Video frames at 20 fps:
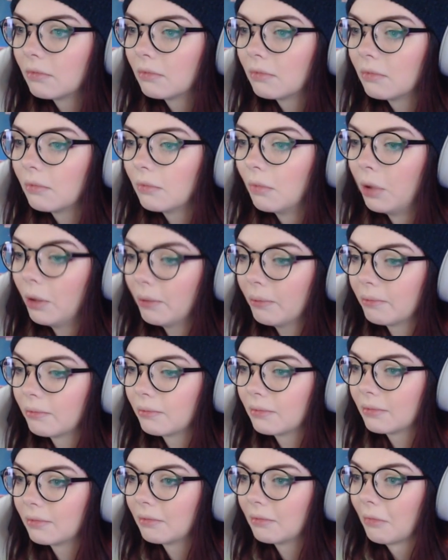Whoa.
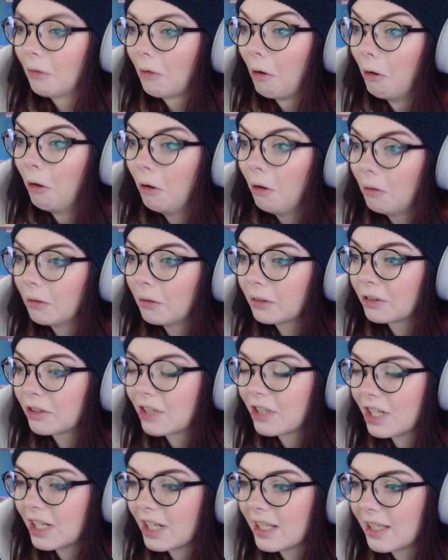Oh,
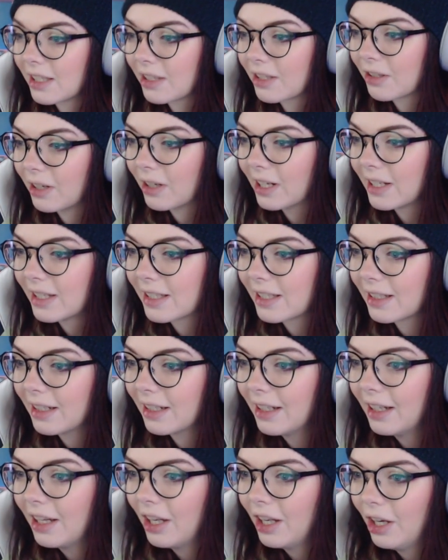Jesus Christ.
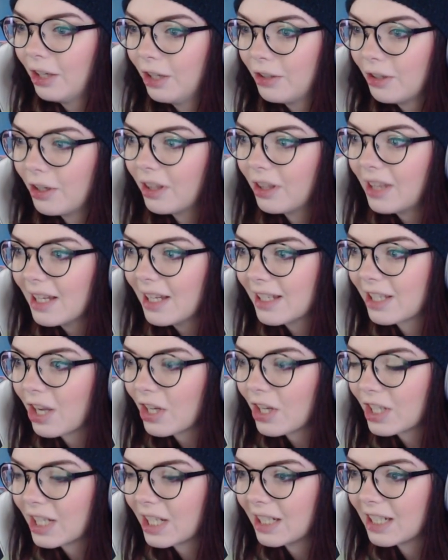Dude, this
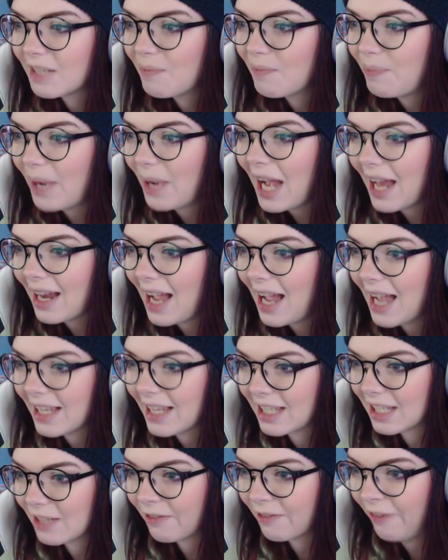Tusken is badass
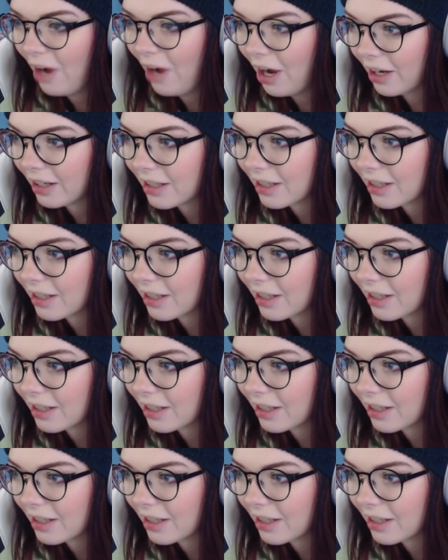as fuck.